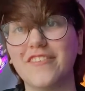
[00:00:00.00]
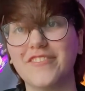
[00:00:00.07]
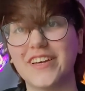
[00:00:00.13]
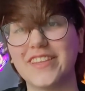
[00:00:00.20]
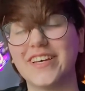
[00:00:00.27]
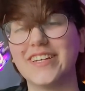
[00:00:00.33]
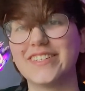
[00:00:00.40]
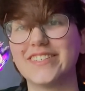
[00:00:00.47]
off,
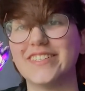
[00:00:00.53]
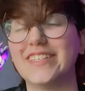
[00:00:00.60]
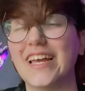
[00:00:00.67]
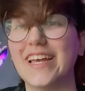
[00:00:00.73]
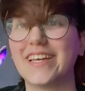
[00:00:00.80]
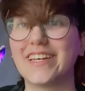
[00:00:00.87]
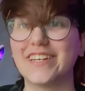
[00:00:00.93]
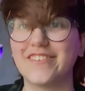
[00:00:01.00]
I'd like to
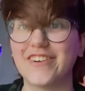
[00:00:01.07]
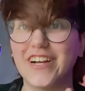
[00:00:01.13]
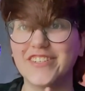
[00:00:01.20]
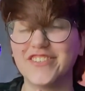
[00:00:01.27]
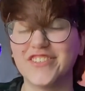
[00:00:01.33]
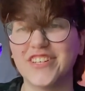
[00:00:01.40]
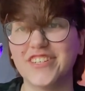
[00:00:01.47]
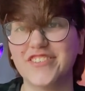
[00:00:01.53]
say
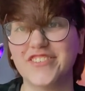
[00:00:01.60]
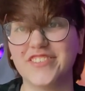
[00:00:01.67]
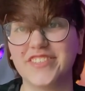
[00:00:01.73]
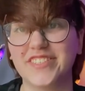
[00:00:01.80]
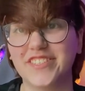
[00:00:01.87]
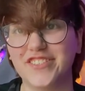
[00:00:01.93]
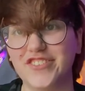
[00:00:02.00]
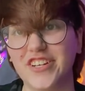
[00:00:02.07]

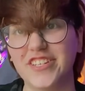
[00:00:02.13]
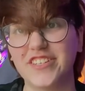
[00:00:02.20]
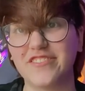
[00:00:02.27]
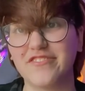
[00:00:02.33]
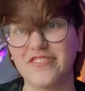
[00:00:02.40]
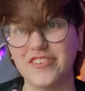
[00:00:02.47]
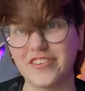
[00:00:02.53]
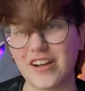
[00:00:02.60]
congratulations to
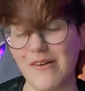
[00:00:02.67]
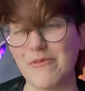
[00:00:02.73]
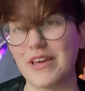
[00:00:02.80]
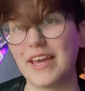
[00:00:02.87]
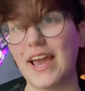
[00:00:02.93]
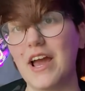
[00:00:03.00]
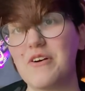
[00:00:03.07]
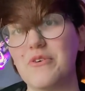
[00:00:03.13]
Jaiden for
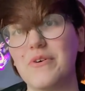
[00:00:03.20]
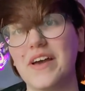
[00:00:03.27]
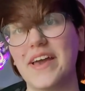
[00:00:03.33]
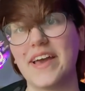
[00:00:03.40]
coming out,